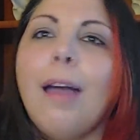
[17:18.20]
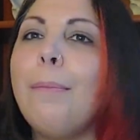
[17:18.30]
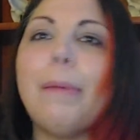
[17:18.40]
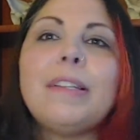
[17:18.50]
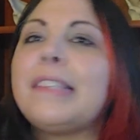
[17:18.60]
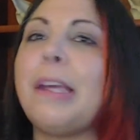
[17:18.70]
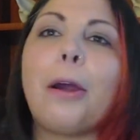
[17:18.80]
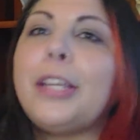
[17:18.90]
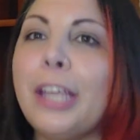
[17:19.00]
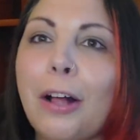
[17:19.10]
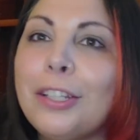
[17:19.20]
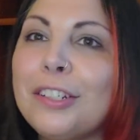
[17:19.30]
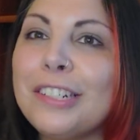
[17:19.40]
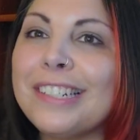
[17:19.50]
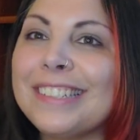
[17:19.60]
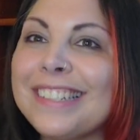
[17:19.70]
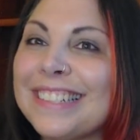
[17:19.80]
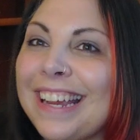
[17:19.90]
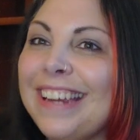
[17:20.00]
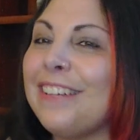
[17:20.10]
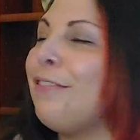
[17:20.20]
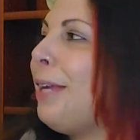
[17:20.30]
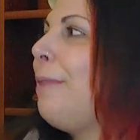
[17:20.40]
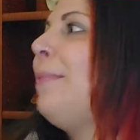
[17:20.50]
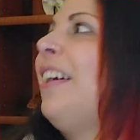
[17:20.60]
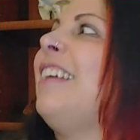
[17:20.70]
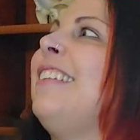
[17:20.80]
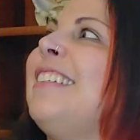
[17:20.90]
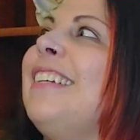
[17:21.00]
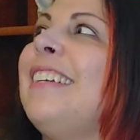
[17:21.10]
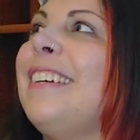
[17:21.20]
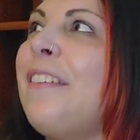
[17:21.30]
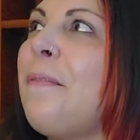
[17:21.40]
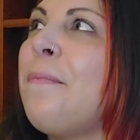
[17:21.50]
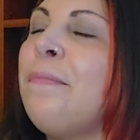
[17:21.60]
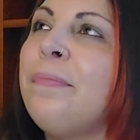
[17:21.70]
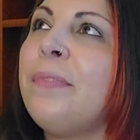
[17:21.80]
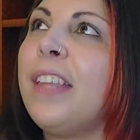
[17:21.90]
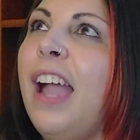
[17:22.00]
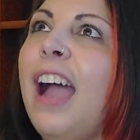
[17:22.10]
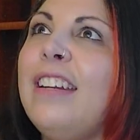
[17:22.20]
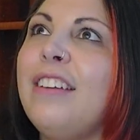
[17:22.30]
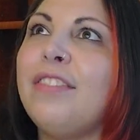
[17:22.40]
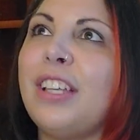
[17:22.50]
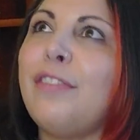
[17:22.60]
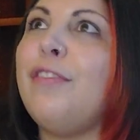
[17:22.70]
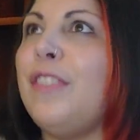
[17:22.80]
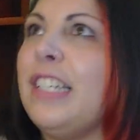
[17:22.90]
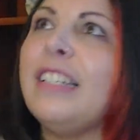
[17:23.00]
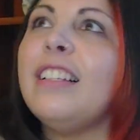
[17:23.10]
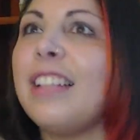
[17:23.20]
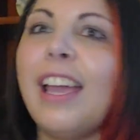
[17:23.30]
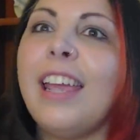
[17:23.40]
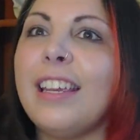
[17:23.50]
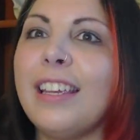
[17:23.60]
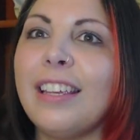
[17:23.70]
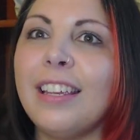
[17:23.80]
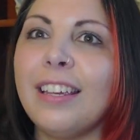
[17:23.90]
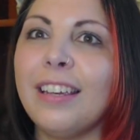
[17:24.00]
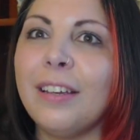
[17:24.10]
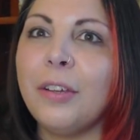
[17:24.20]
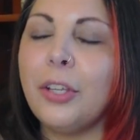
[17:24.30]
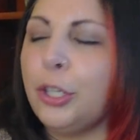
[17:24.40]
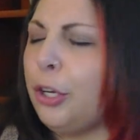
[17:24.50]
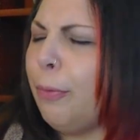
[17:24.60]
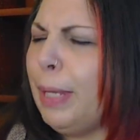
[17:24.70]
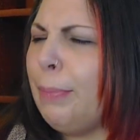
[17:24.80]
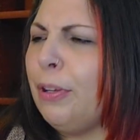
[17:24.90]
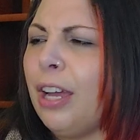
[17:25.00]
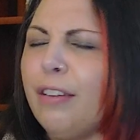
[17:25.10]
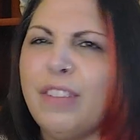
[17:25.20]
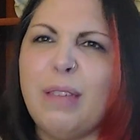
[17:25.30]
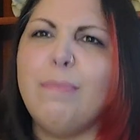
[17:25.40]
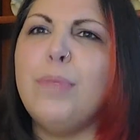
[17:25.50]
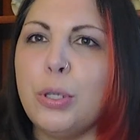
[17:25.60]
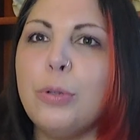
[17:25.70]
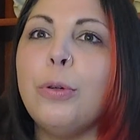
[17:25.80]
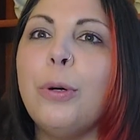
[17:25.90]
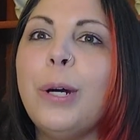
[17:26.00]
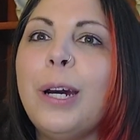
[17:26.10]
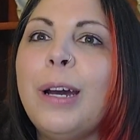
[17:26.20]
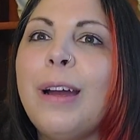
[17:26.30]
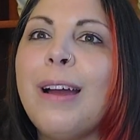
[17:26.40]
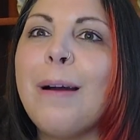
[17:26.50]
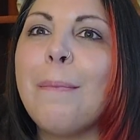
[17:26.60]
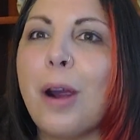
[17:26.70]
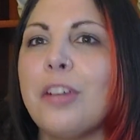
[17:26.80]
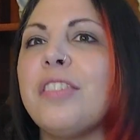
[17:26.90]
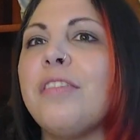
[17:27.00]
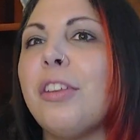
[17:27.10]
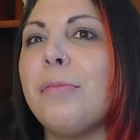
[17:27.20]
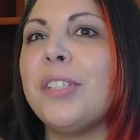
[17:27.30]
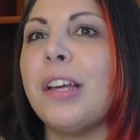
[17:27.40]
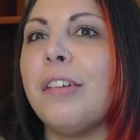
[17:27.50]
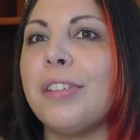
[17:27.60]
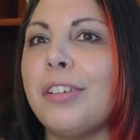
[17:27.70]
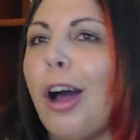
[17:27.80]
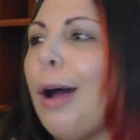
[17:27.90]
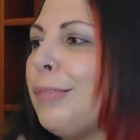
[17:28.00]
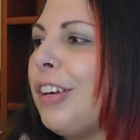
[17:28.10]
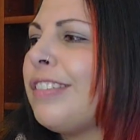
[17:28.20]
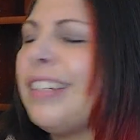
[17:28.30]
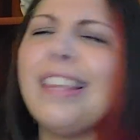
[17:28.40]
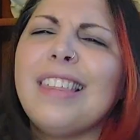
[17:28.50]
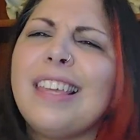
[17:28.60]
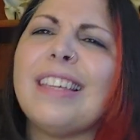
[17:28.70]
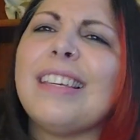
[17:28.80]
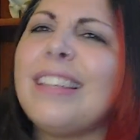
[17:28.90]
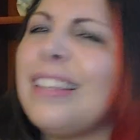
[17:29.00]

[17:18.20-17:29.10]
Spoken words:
maybe it's the archaeologist inside of me, but I definitely feel like, you know, people kind of imbue parts of themselves on objects, and I think